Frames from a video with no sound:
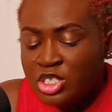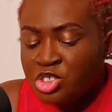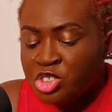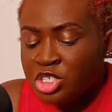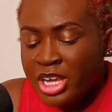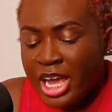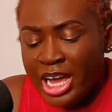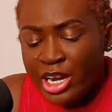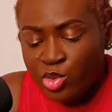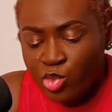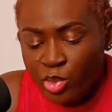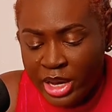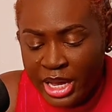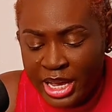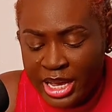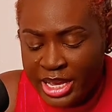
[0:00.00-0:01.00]

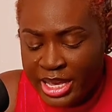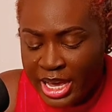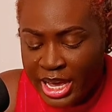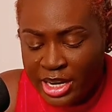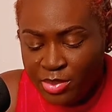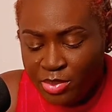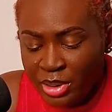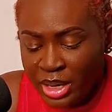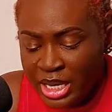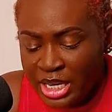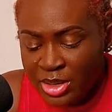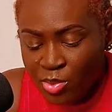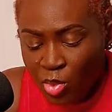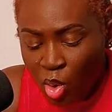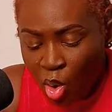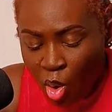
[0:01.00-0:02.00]
Chadwick and many
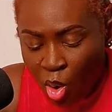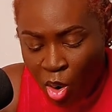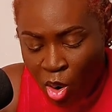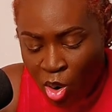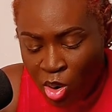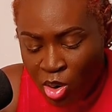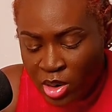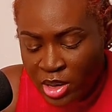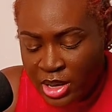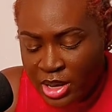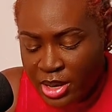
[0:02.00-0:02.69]
more